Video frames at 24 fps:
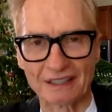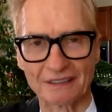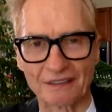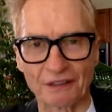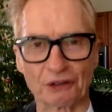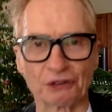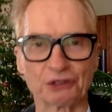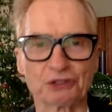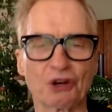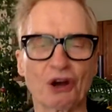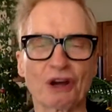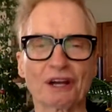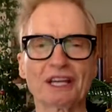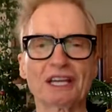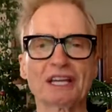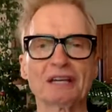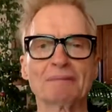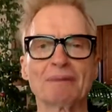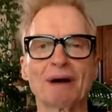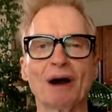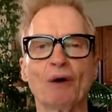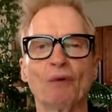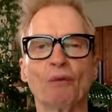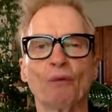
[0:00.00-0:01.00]
that are talking
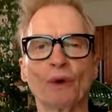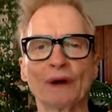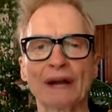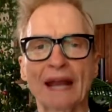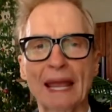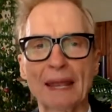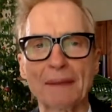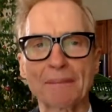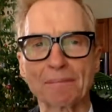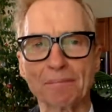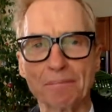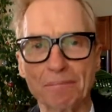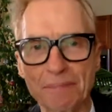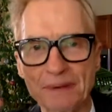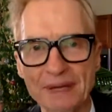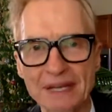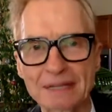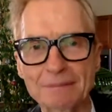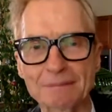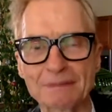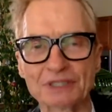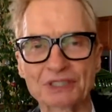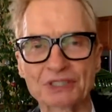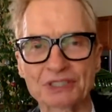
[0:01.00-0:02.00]
about what a
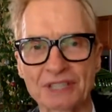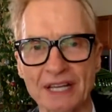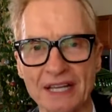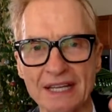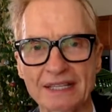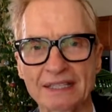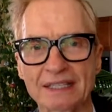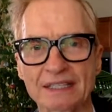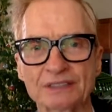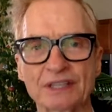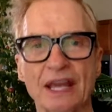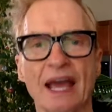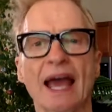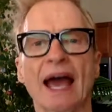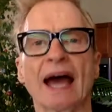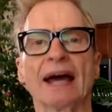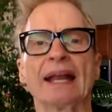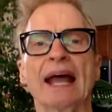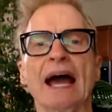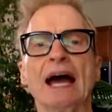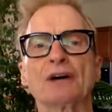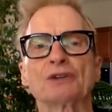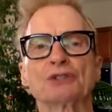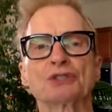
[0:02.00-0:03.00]
big mistake it is and
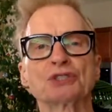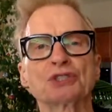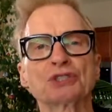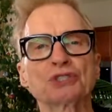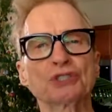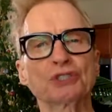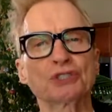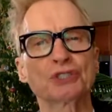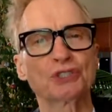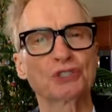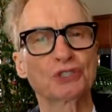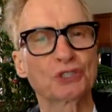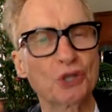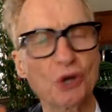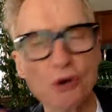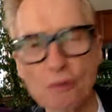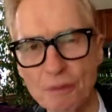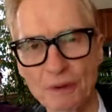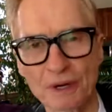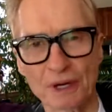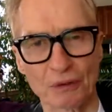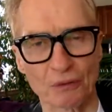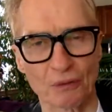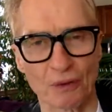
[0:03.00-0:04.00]
how
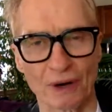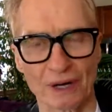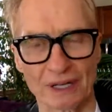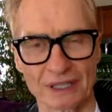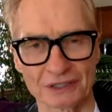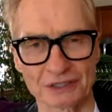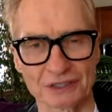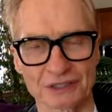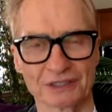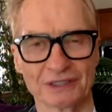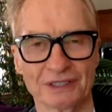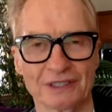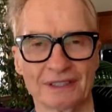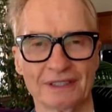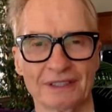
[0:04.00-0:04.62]
stupid it was